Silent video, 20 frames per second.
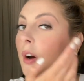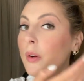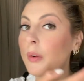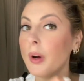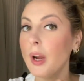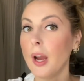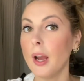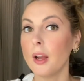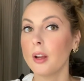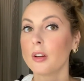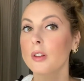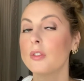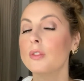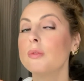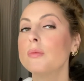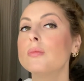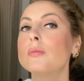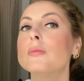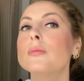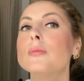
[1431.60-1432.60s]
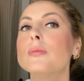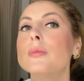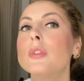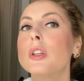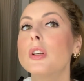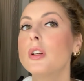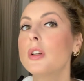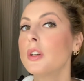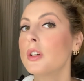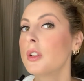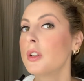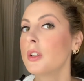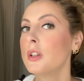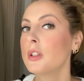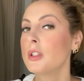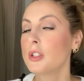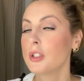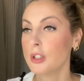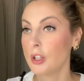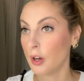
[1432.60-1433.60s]
Okay.
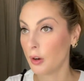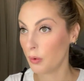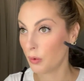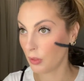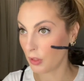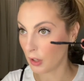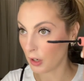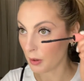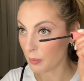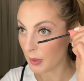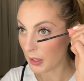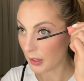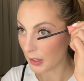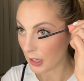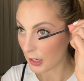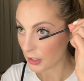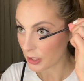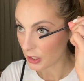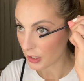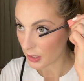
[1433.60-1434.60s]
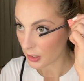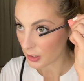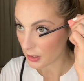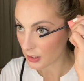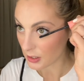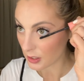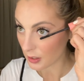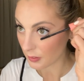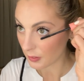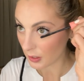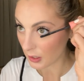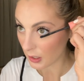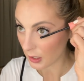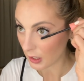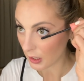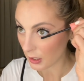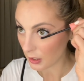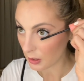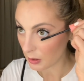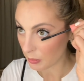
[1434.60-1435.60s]
So there are my lashes. I'm gonna
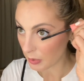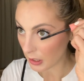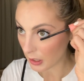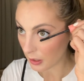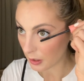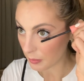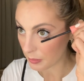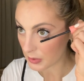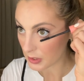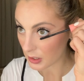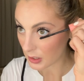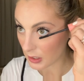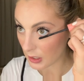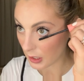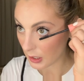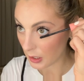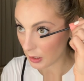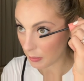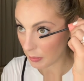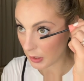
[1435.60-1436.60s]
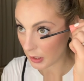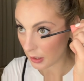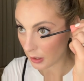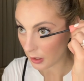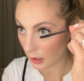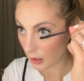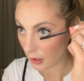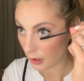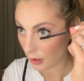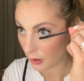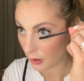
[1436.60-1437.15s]
hit the bottoms a tiny bit.